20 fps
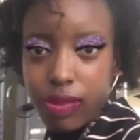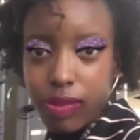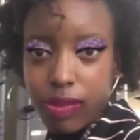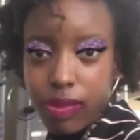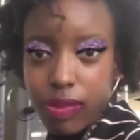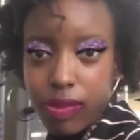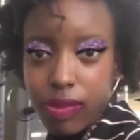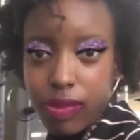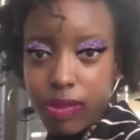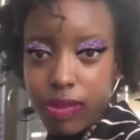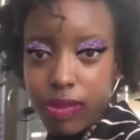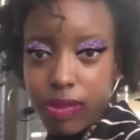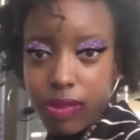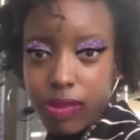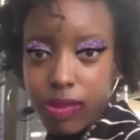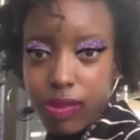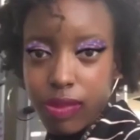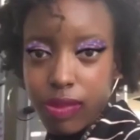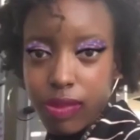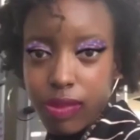
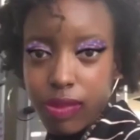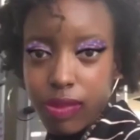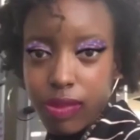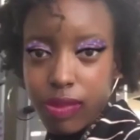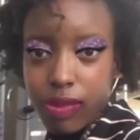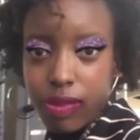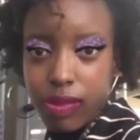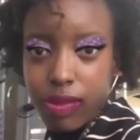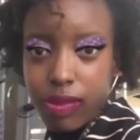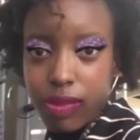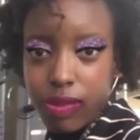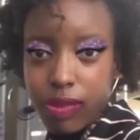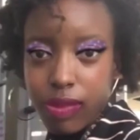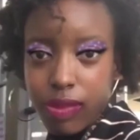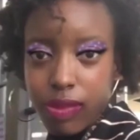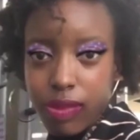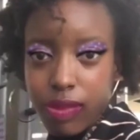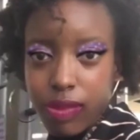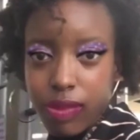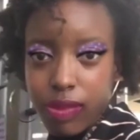
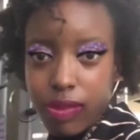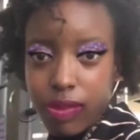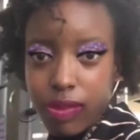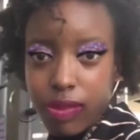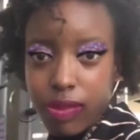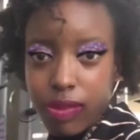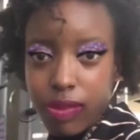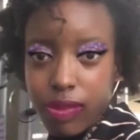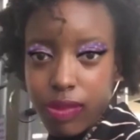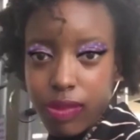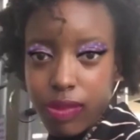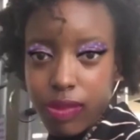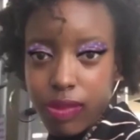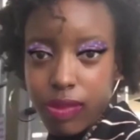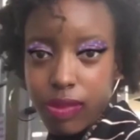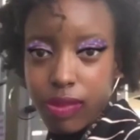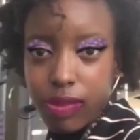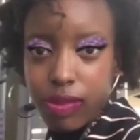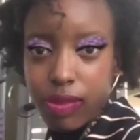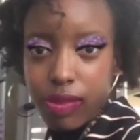
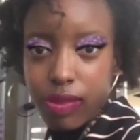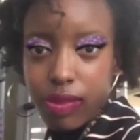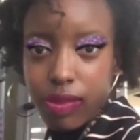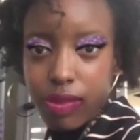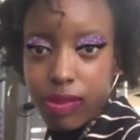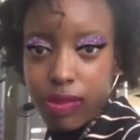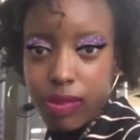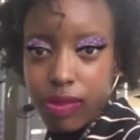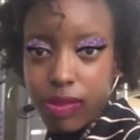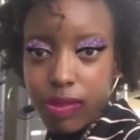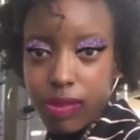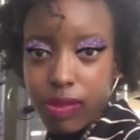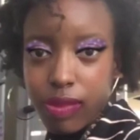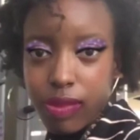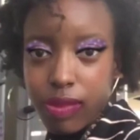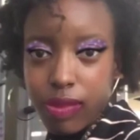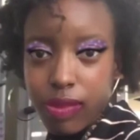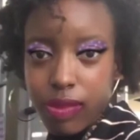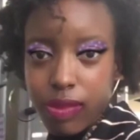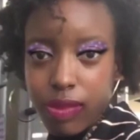
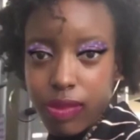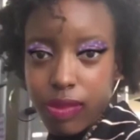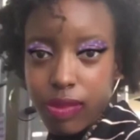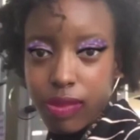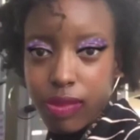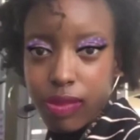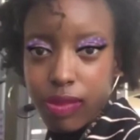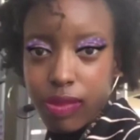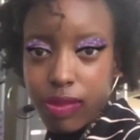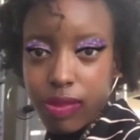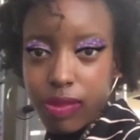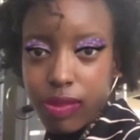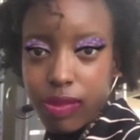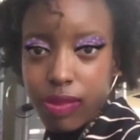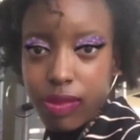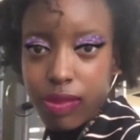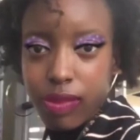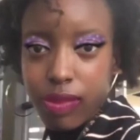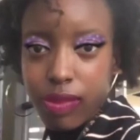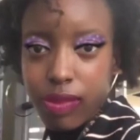
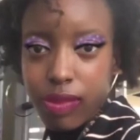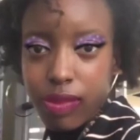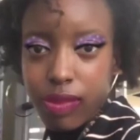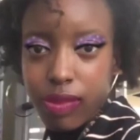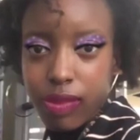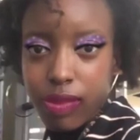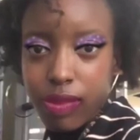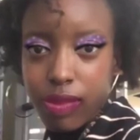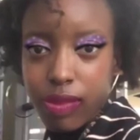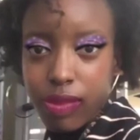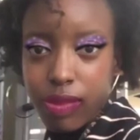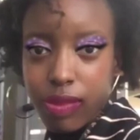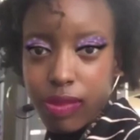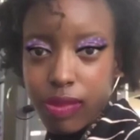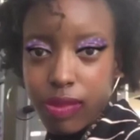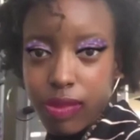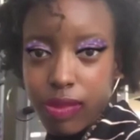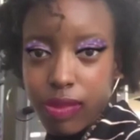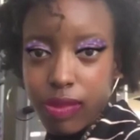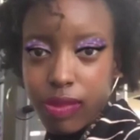
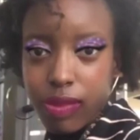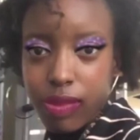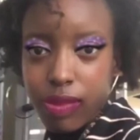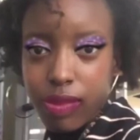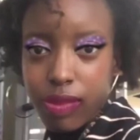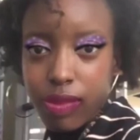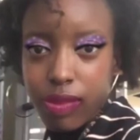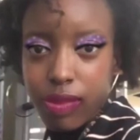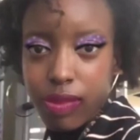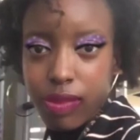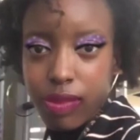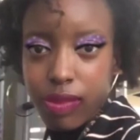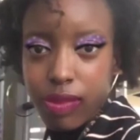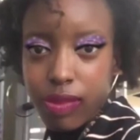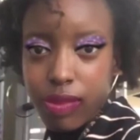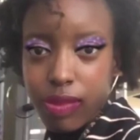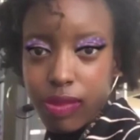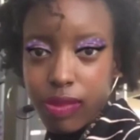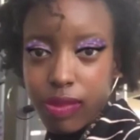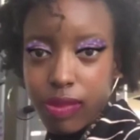
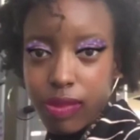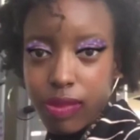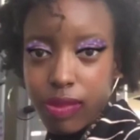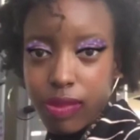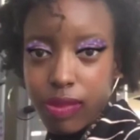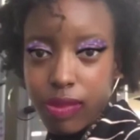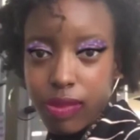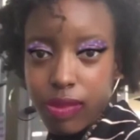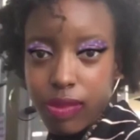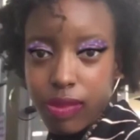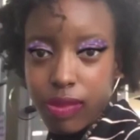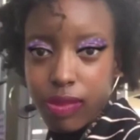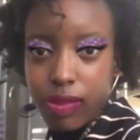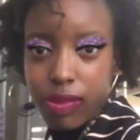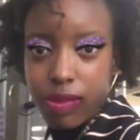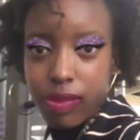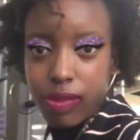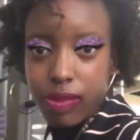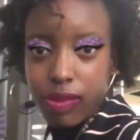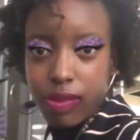(silent)